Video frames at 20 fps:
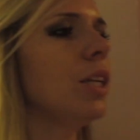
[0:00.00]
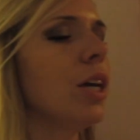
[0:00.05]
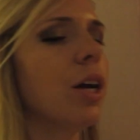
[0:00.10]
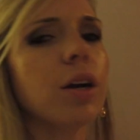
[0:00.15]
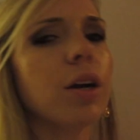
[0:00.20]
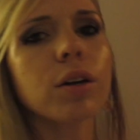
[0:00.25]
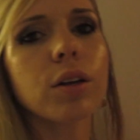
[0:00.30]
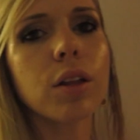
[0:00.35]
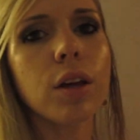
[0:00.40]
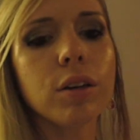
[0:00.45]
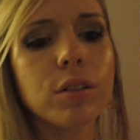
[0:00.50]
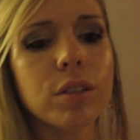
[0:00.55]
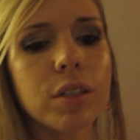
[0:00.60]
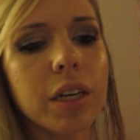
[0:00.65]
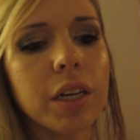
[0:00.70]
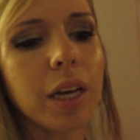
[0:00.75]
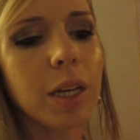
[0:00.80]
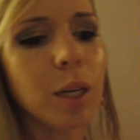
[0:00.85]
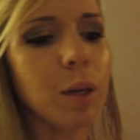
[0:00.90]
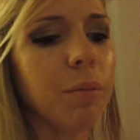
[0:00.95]
her clothes are
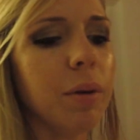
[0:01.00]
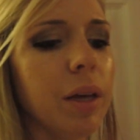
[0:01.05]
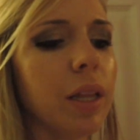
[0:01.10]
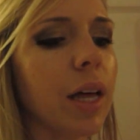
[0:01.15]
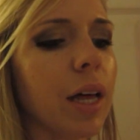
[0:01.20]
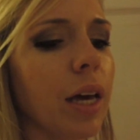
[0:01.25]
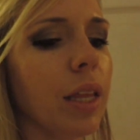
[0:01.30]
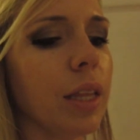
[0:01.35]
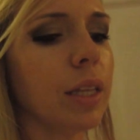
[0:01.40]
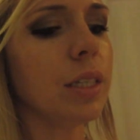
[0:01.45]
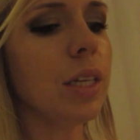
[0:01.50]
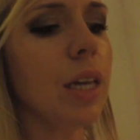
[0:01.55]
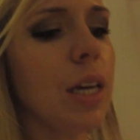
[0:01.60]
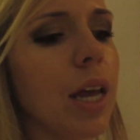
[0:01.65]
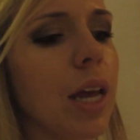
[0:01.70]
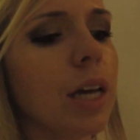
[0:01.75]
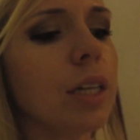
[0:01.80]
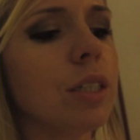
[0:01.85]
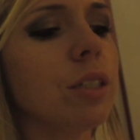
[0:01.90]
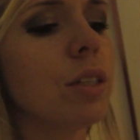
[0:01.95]
getting to be like the
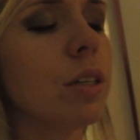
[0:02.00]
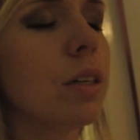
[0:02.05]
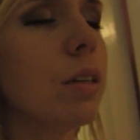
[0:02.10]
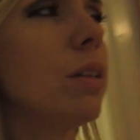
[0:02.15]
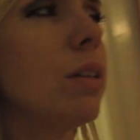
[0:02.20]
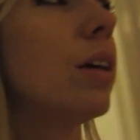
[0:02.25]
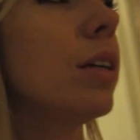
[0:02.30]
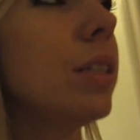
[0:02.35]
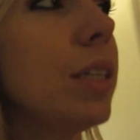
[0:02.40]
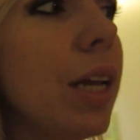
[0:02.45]
teenager, not